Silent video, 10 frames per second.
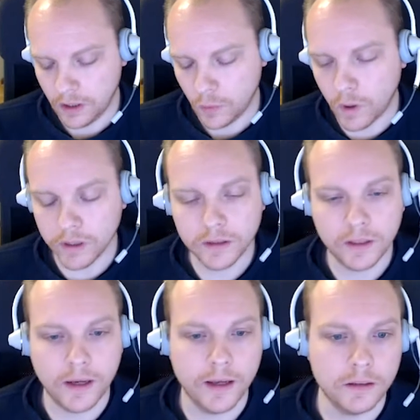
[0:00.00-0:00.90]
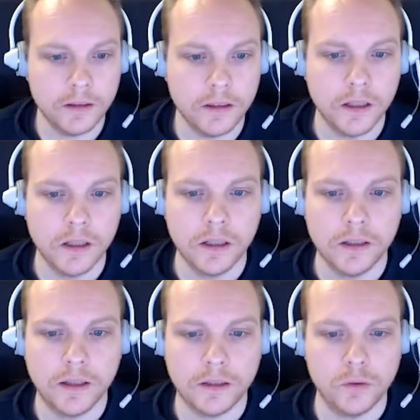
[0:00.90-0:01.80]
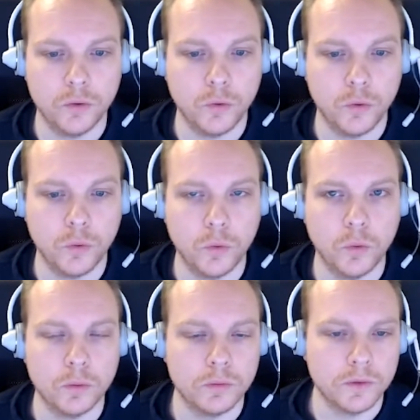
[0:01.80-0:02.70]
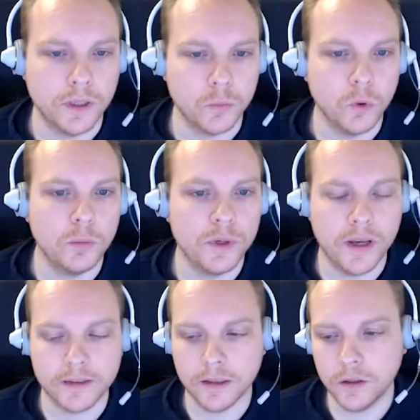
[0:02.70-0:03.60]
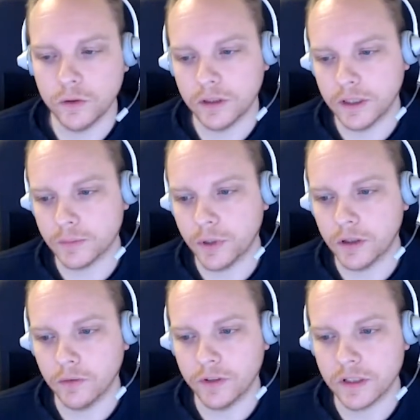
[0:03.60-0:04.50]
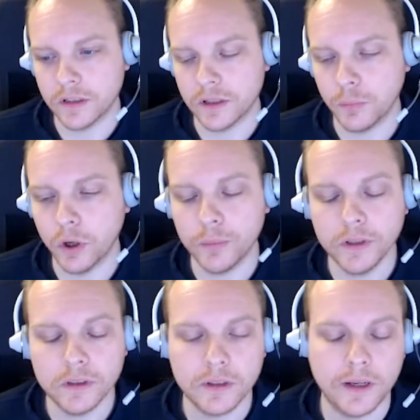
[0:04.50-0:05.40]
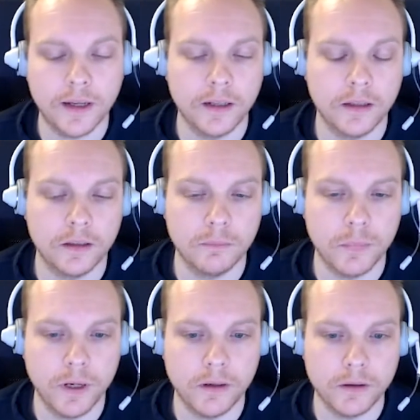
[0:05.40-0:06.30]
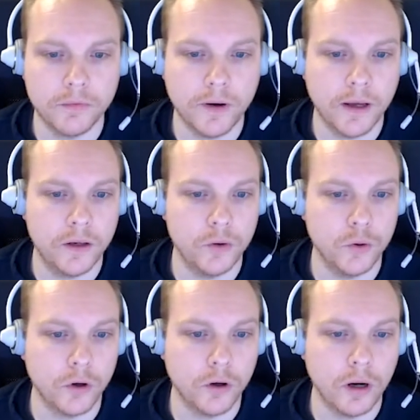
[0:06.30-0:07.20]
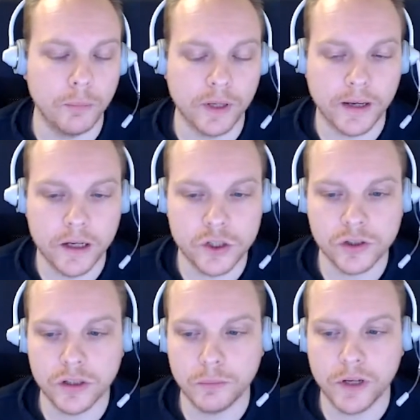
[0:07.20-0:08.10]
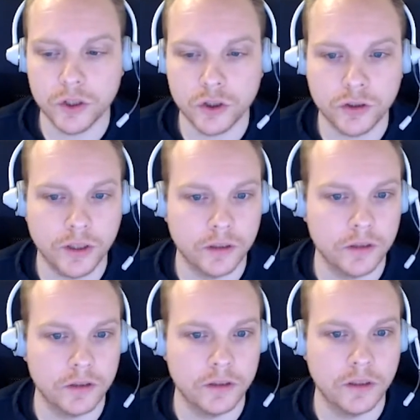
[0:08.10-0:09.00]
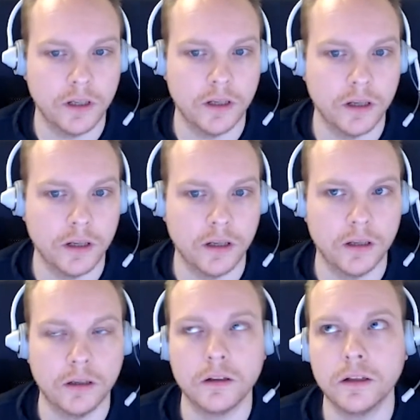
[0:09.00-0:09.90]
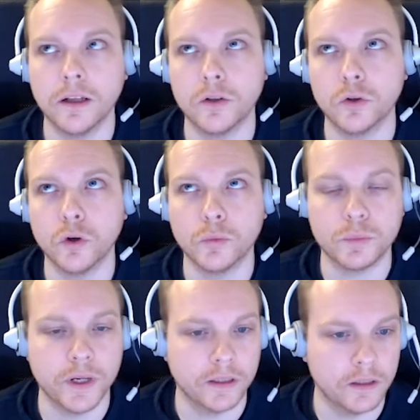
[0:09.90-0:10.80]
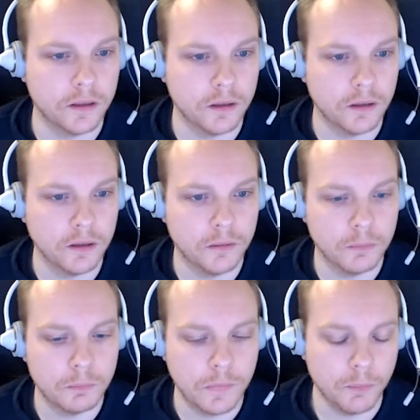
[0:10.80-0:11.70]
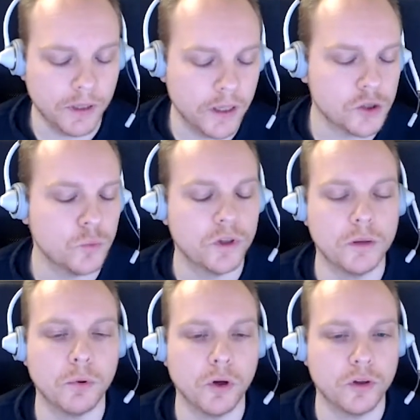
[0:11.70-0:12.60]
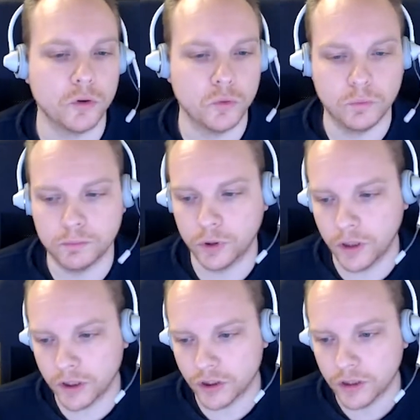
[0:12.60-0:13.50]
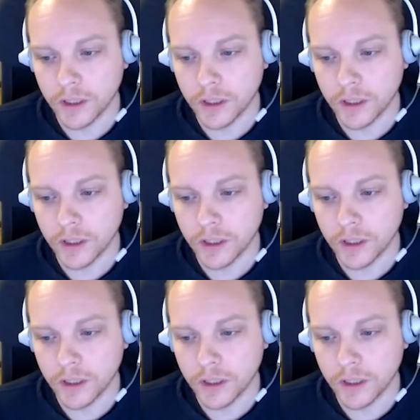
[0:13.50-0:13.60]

quality gate that will be executed as part of this deployment and verify your application and make sure that that you don't break the application when deploying to production.